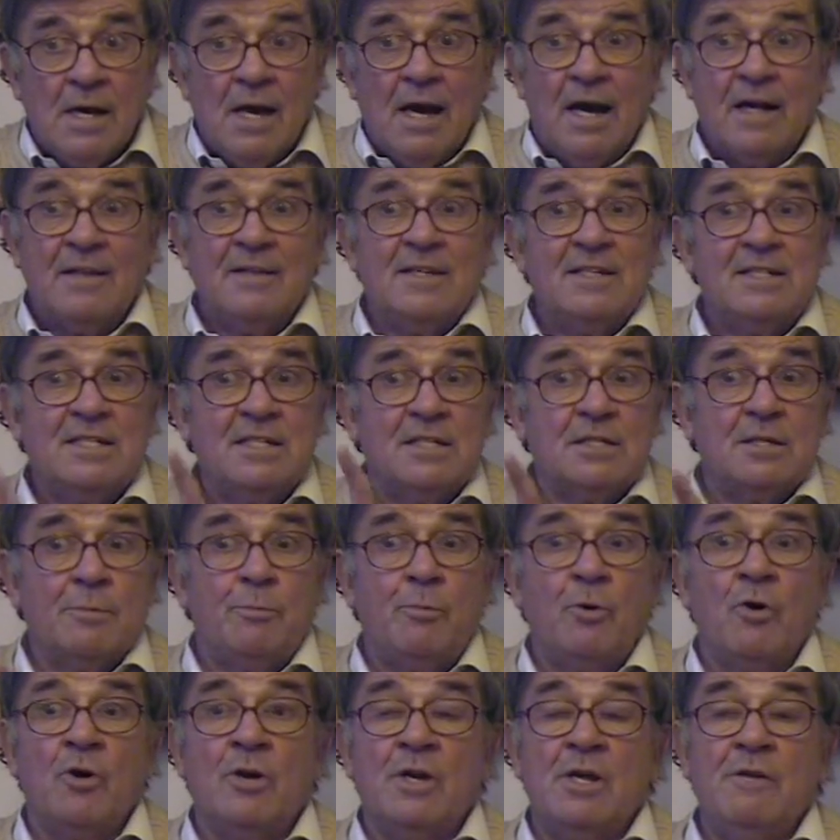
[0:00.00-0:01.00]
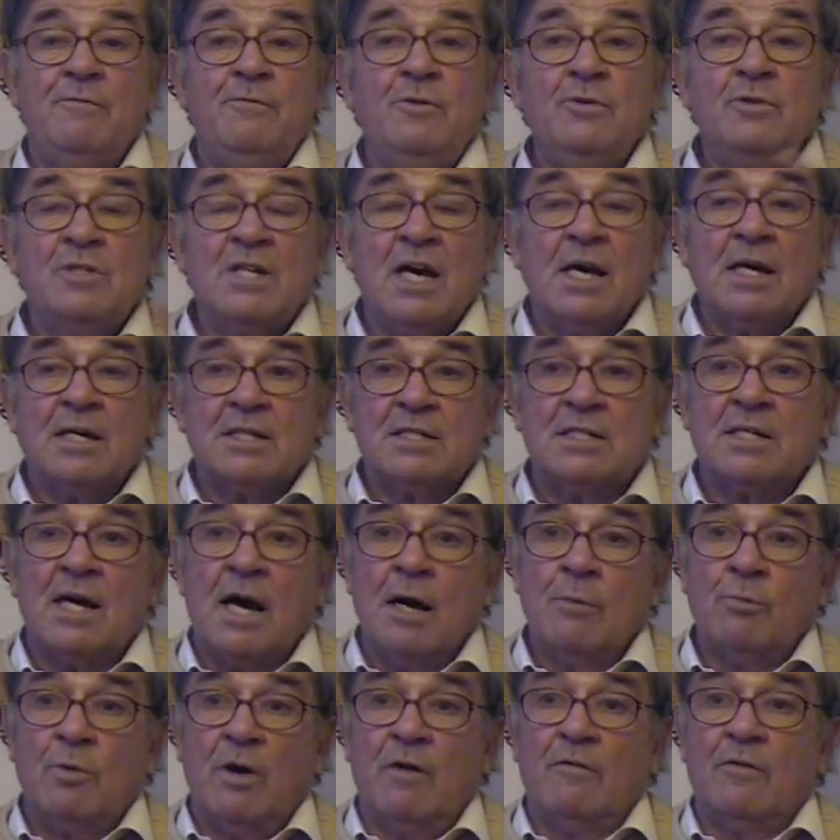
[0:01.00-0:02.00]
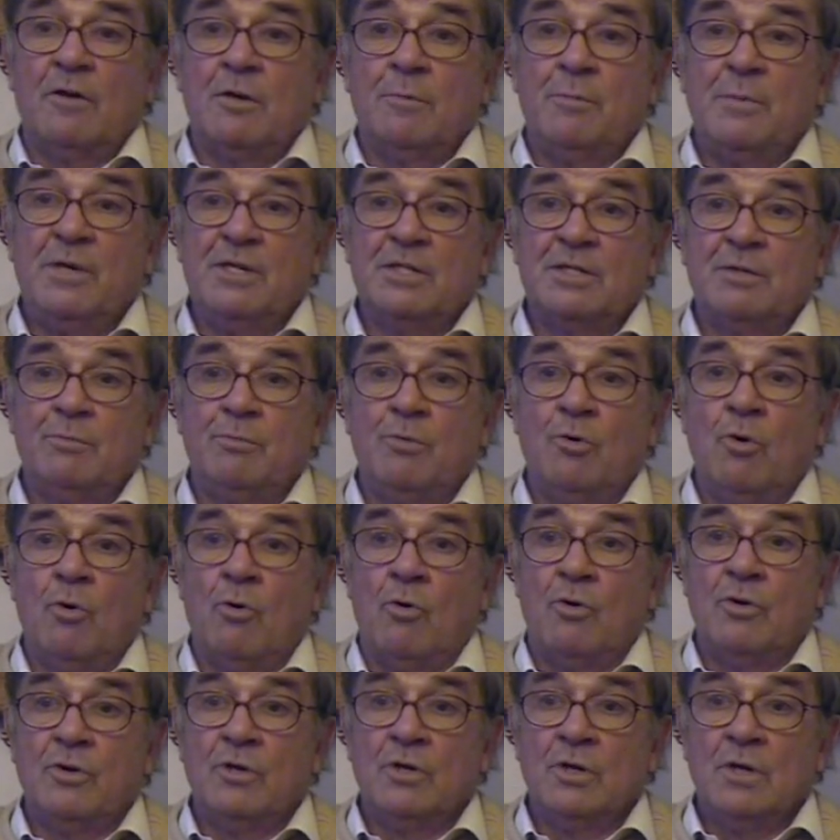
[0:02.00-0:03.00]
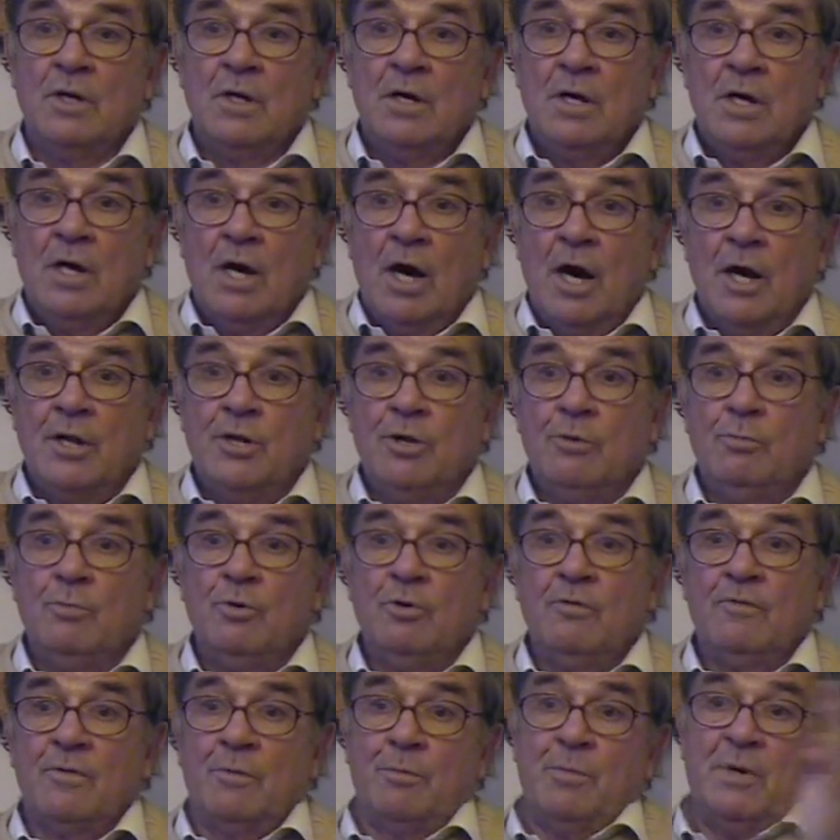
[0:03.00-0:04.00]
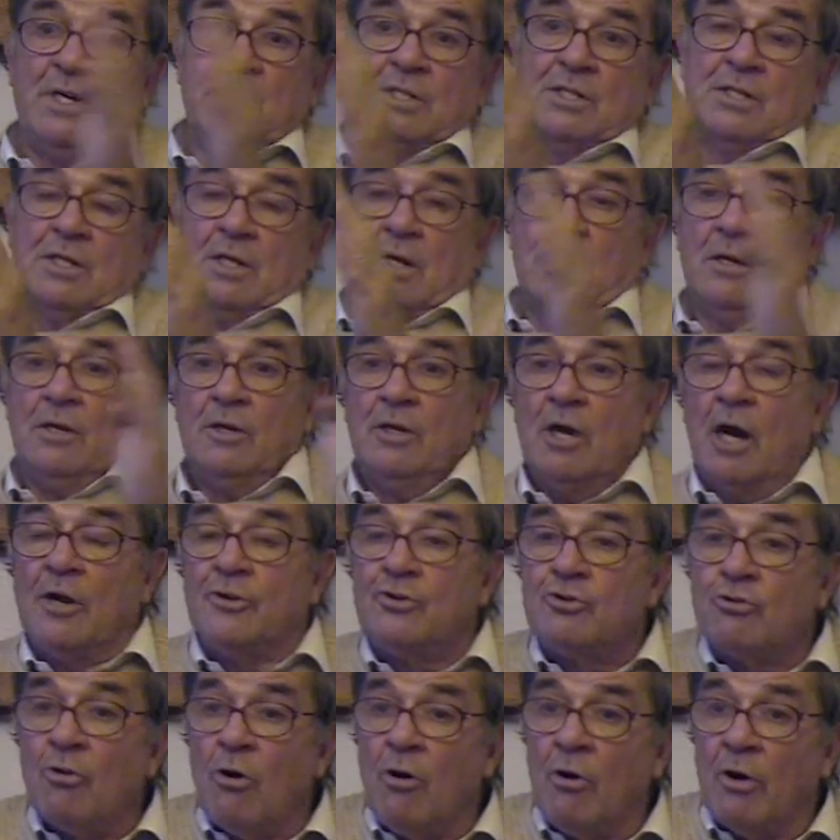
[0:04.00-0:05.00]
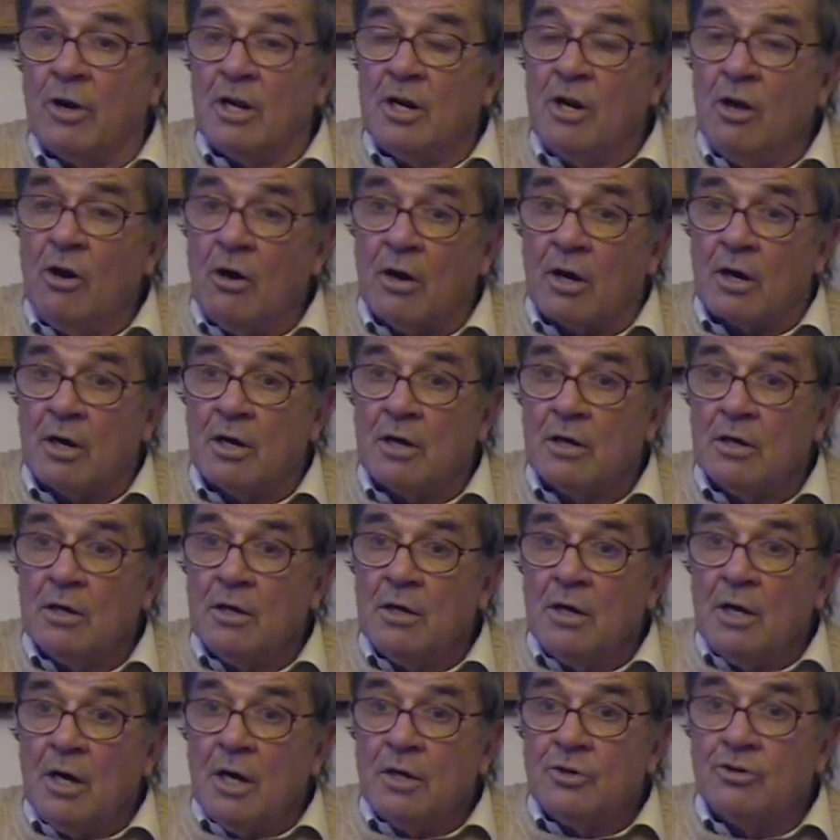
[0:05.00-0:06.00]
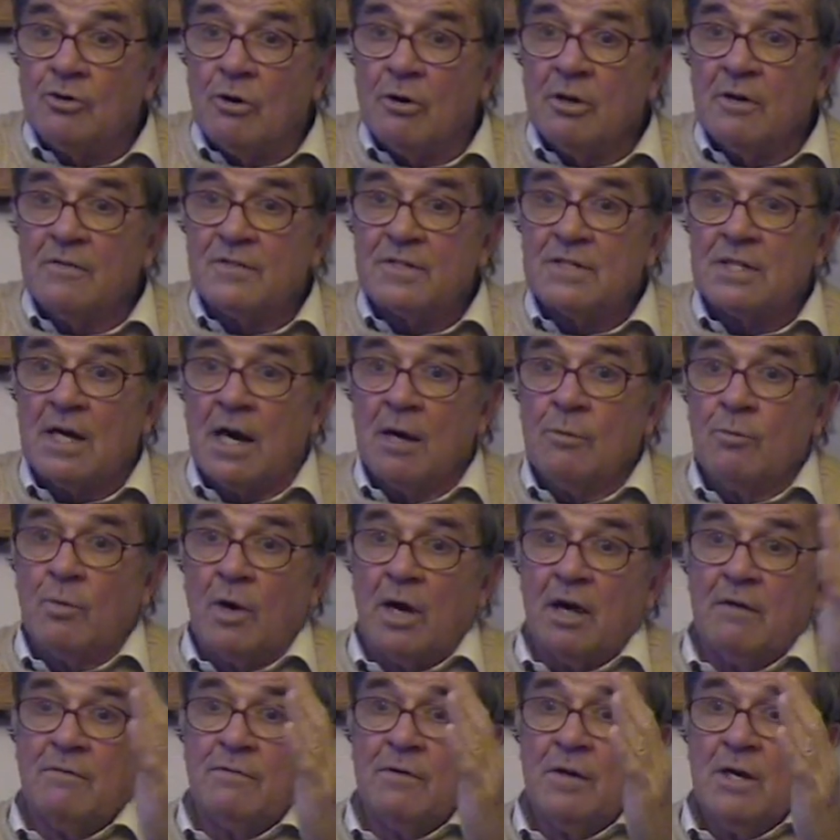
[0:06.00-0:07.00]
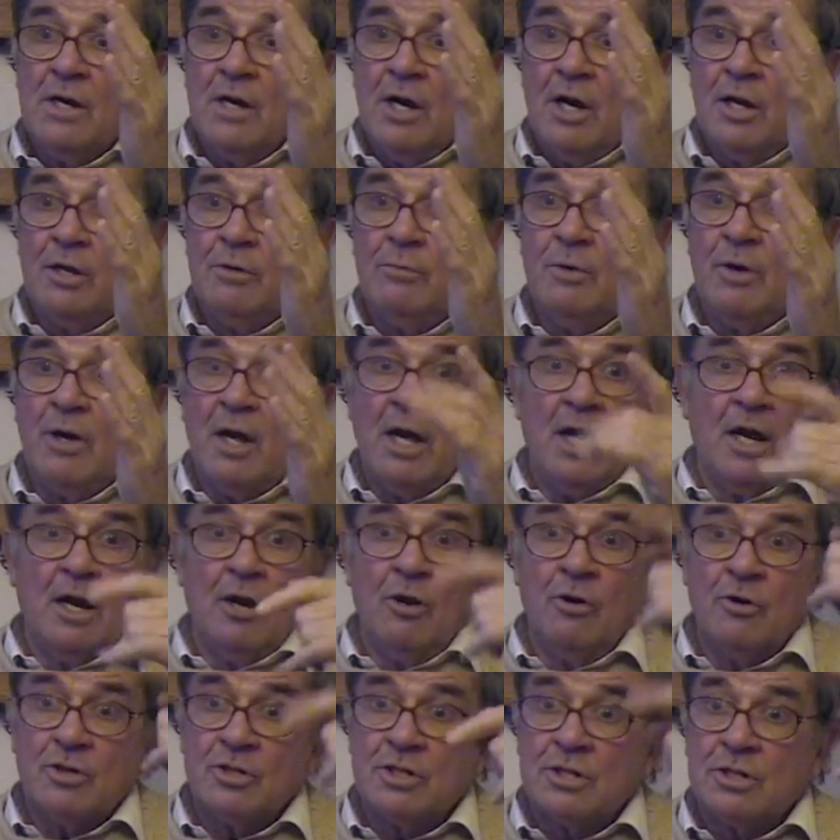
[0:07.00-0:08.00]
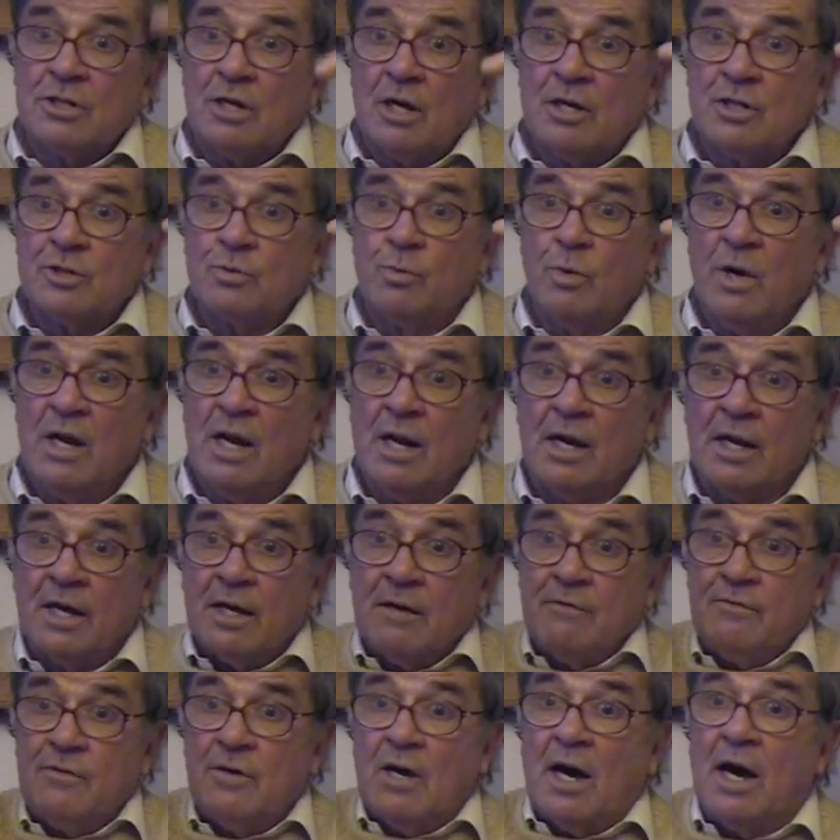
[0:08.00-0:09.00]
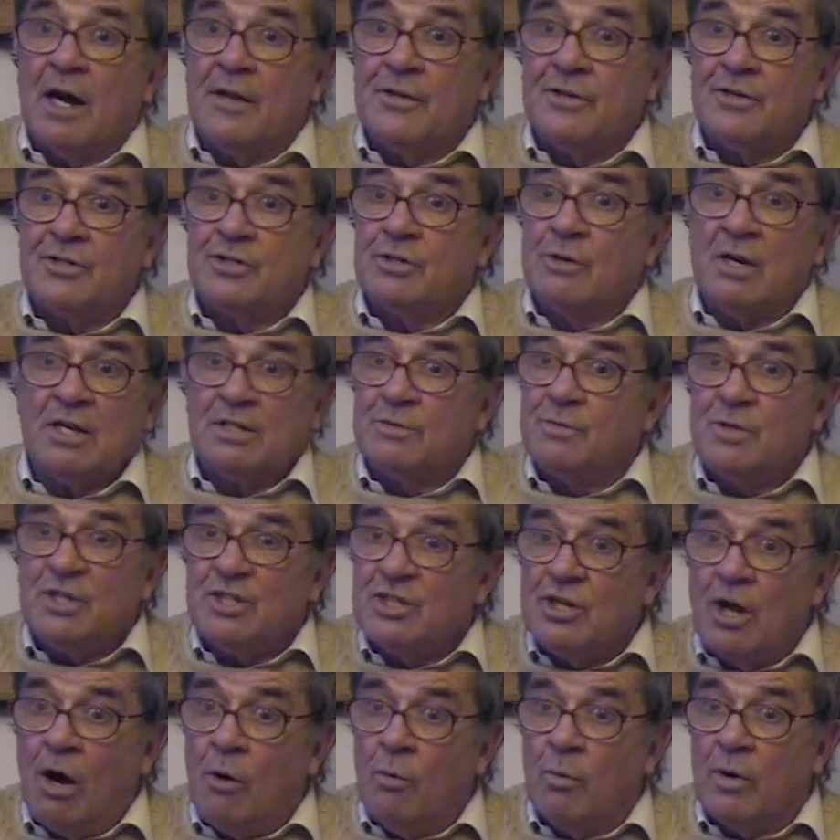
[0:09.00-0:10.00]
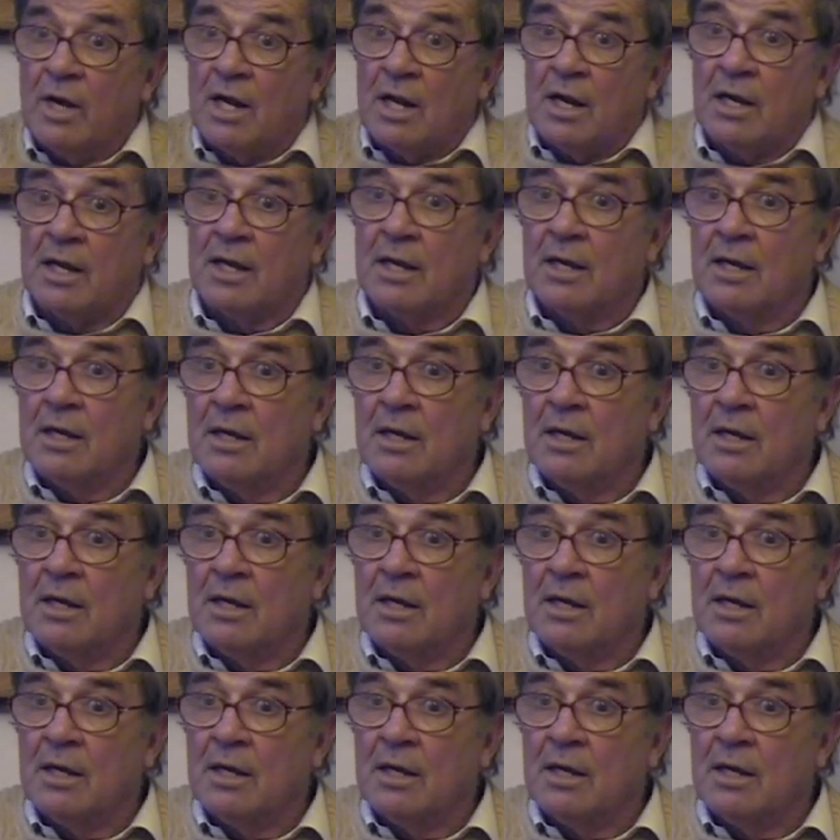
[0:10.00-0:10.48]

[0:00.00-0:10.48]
And this is the point. If you take a sine wave on a piece of board and you move the piece, a drawing, look, drawing of a sine wave, and you move, it looks as though it's wiggling if you hide the two ends, but it's not wiggling.